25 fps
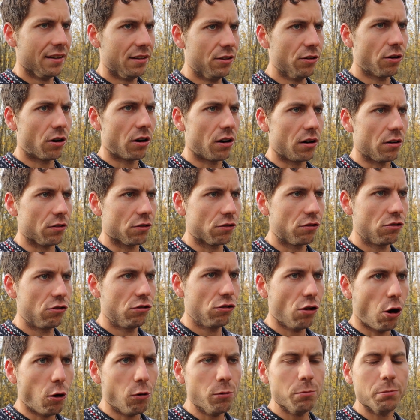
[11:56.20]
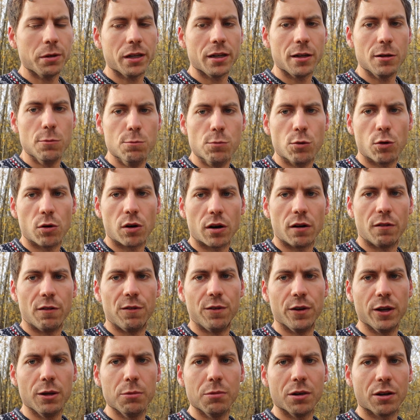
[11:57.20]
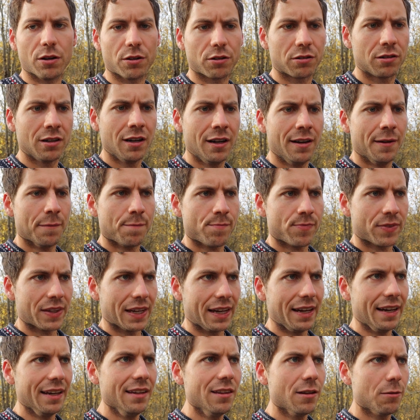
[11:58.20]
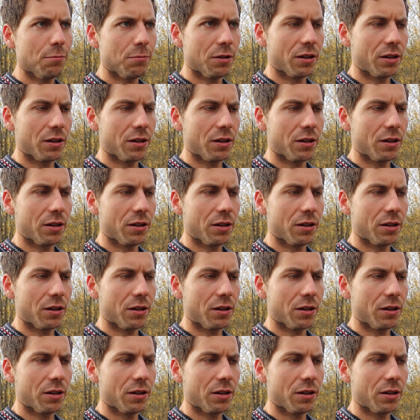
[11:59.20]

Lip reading: there are so many more females in the